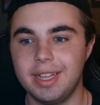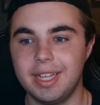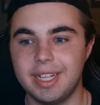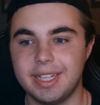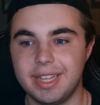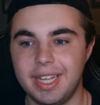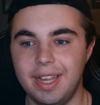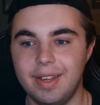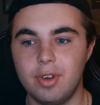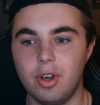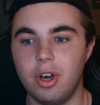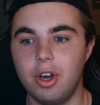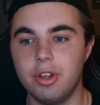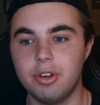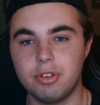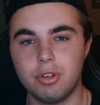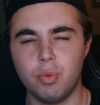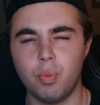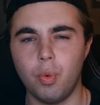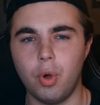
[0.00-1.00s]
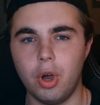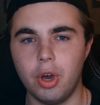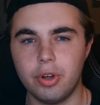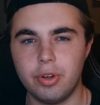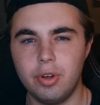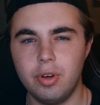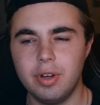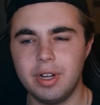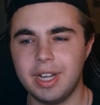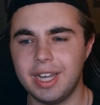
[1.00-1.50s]
Like they have an
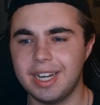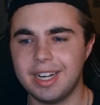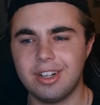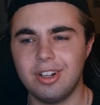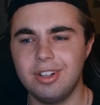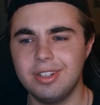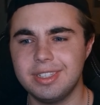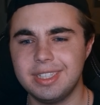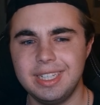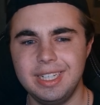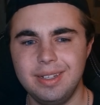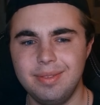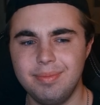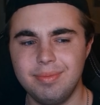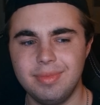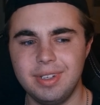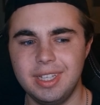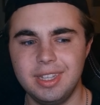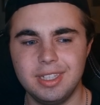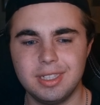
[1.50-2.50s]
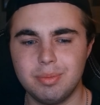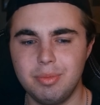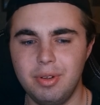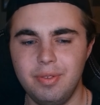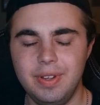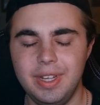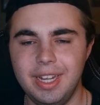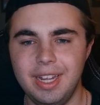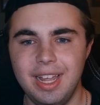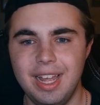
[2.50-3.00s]
underwater kind of coliseum in this
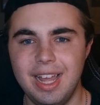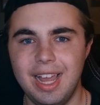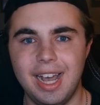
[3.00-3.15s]
movie.